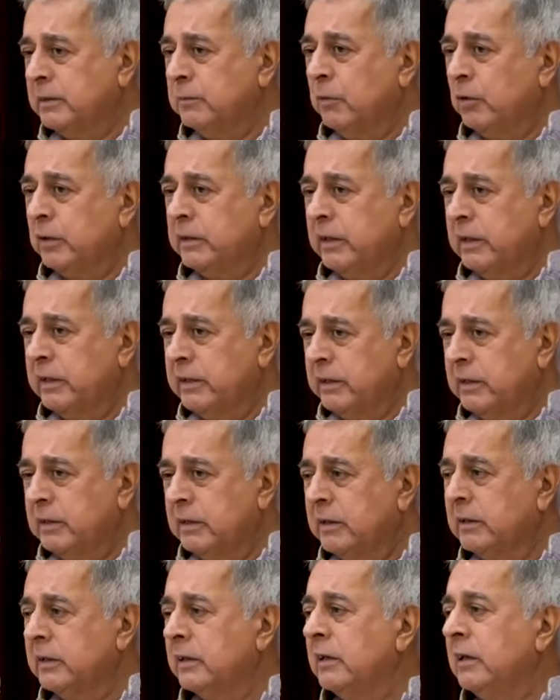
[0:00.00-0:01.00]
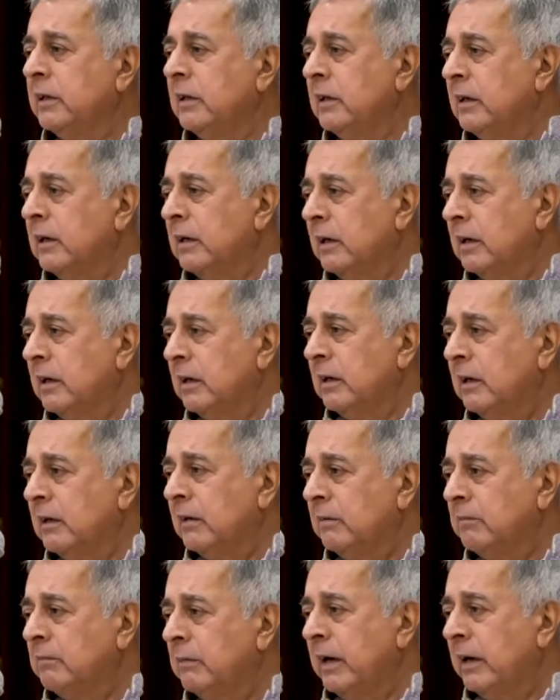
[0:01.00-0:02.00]
More than a year
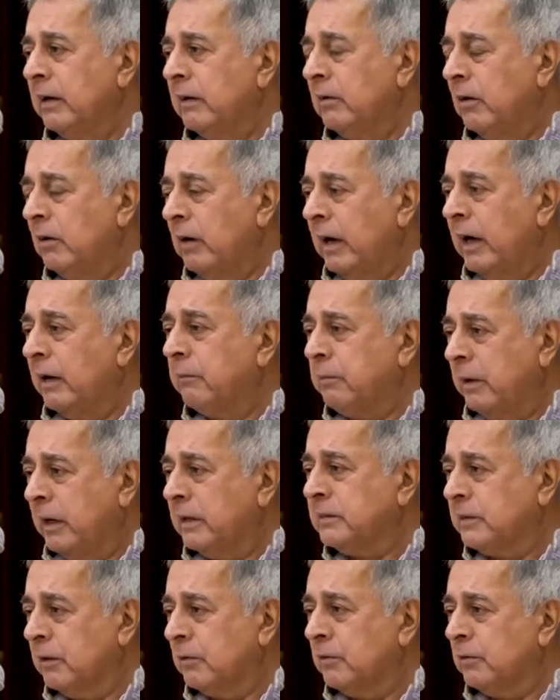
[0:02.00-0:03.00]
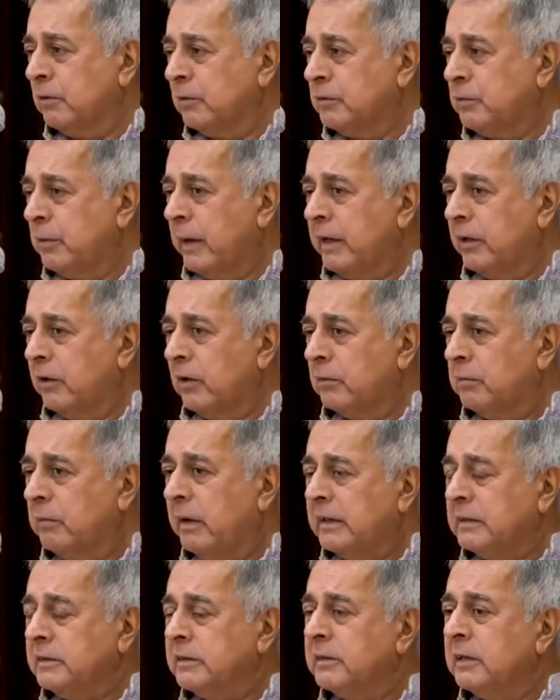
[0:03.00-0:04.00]
had passed out of those 20-odd
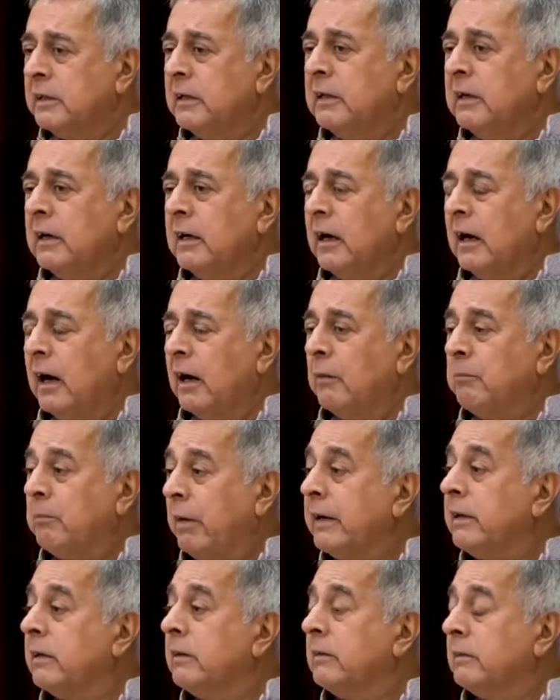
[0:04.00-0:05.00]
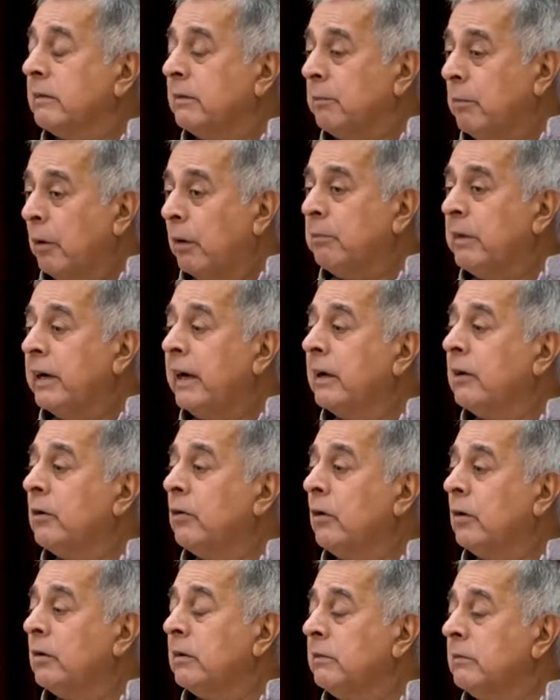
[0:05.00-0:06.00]
months. But the Bombay High
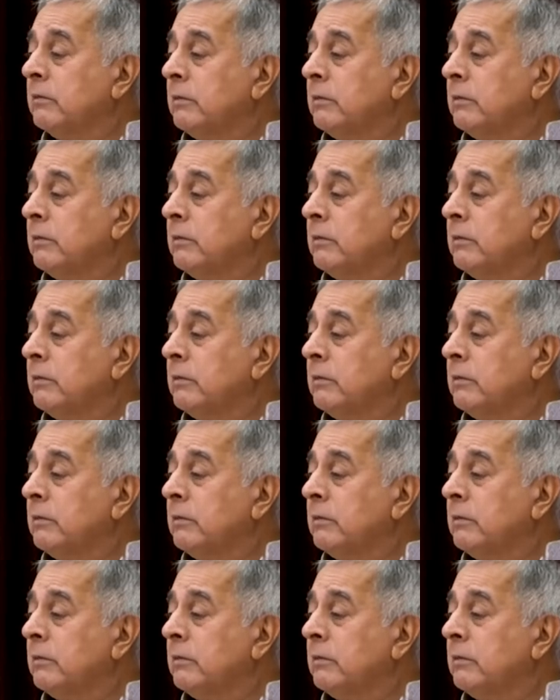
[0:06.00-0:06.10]
Court